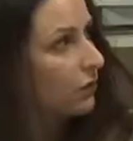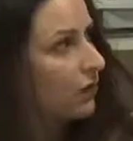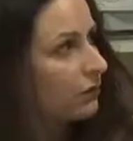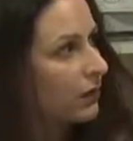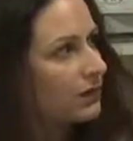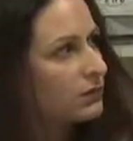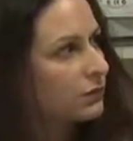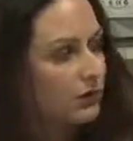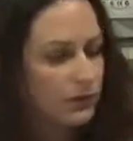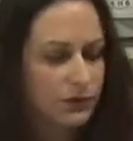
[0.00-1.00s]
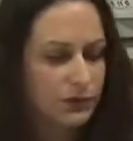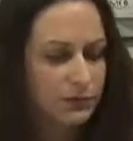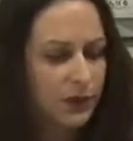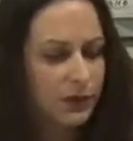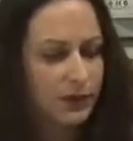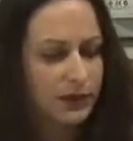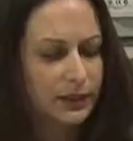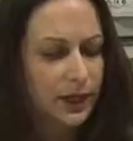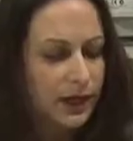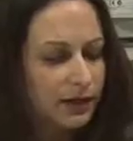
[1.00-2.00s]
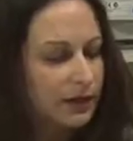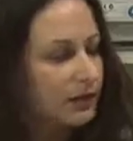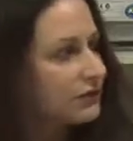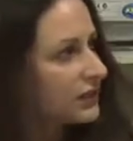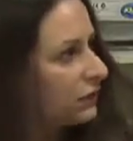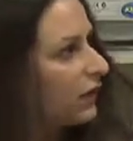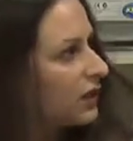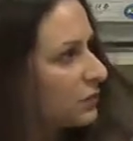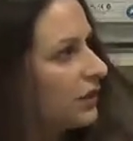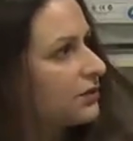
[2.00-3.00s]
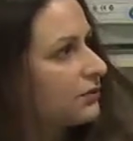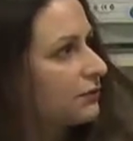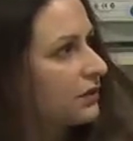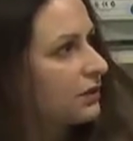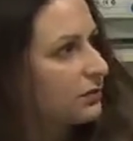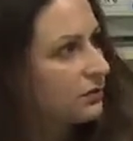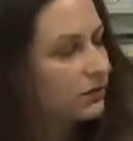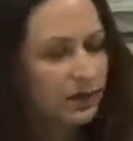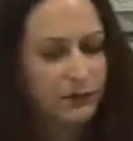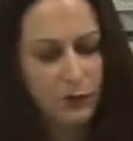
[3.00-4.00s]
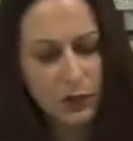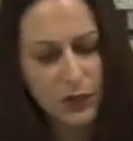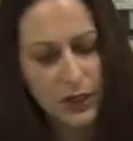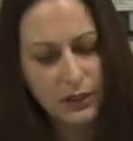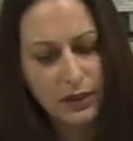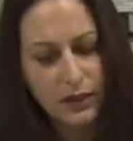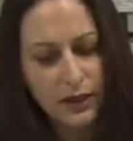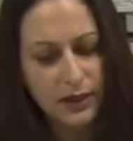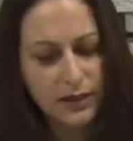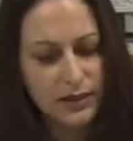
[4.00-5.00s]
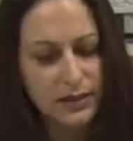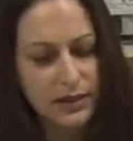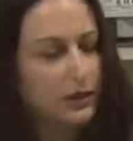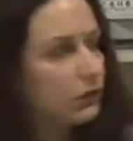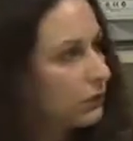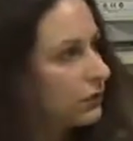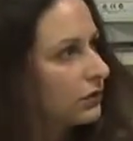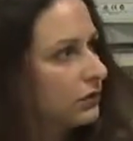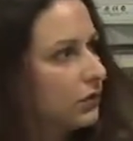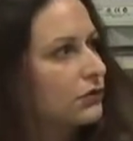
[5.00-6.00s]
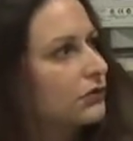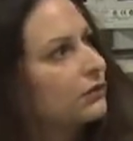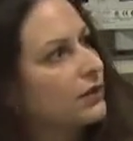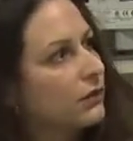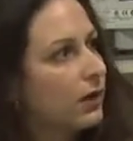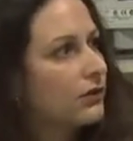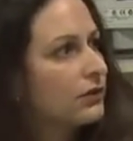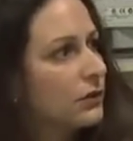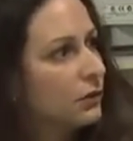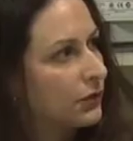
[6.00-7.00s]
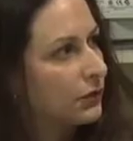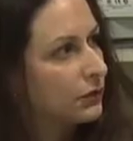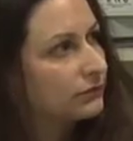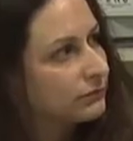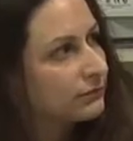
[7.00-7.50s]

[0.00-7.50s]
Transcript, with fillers: waterways where there's primarily a lot of sea grass beds for them to forage on, and then as they get older and larger, they go out to the open ocean.